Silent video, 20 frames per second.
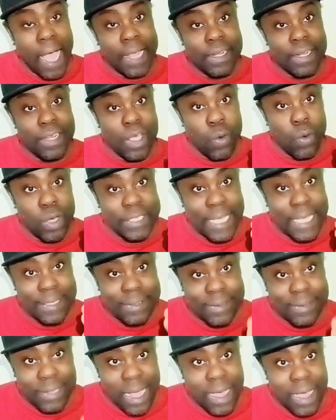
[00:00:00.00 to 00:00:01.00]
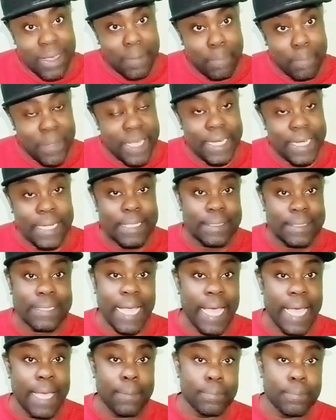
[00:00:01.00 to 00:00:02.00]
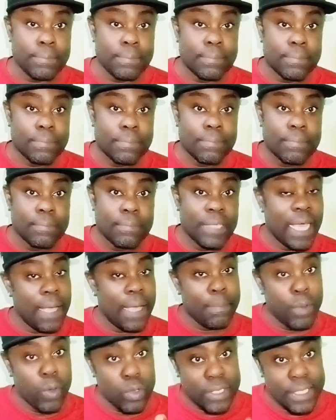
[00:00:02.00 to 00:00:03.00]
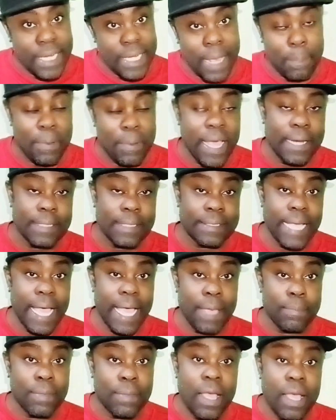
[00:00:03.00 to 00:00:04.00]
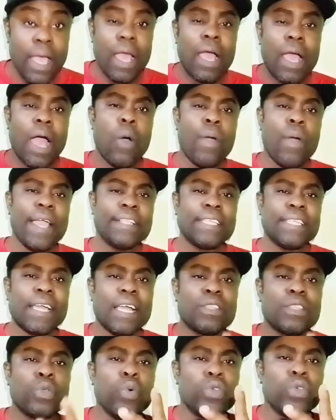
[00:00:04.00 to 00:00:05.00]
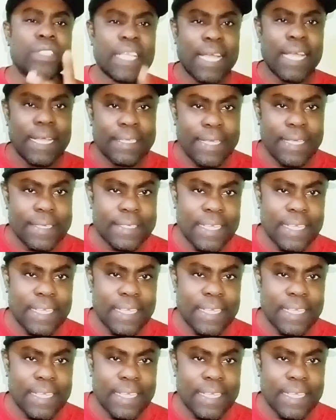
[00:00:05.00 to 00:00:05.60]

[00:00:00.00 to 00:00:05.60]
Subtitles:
And there was a song playing at the time. Yeah, music that play at the time. I want to take a 2 second